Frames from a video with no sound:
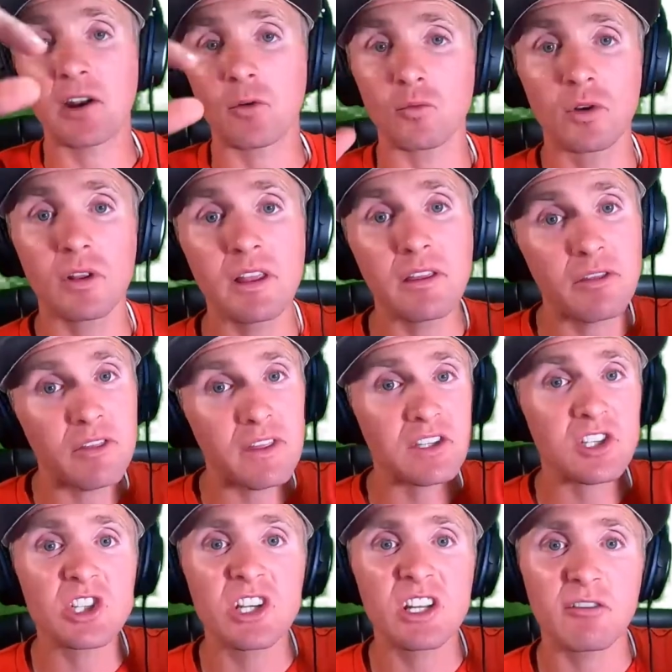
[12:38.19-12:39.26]
a really thin
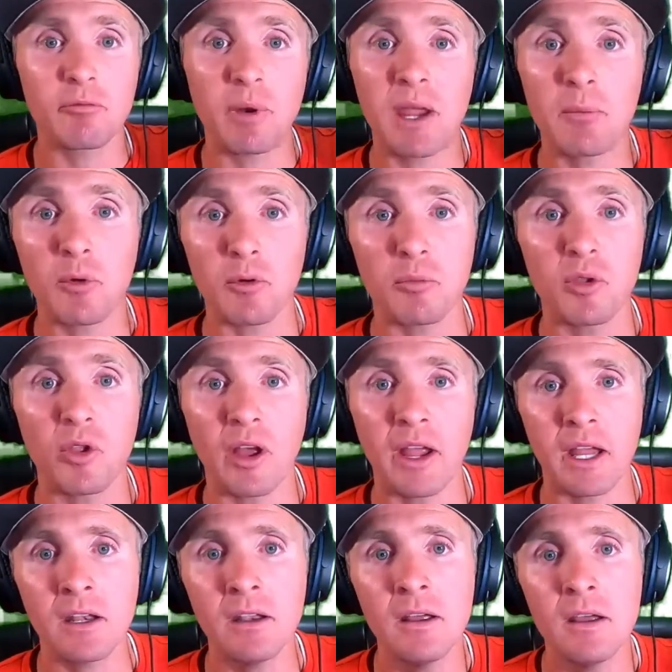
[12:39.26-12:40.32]
sheet of paper
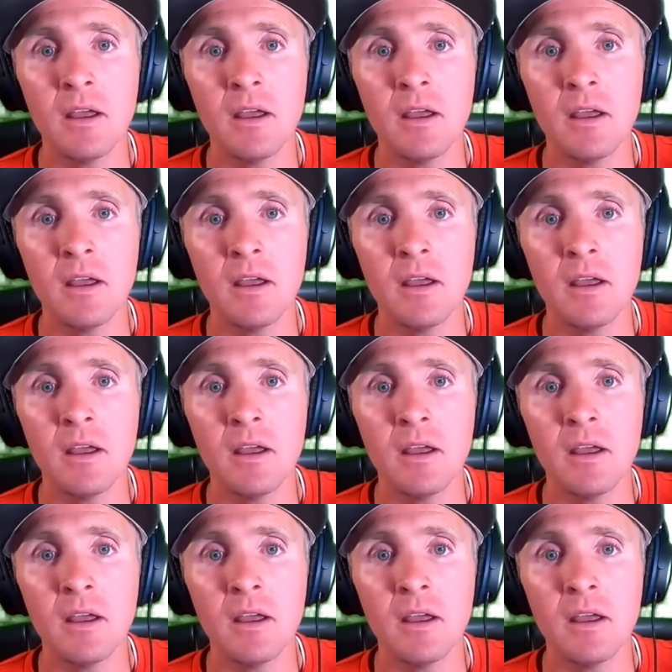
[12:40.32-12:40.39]
plane,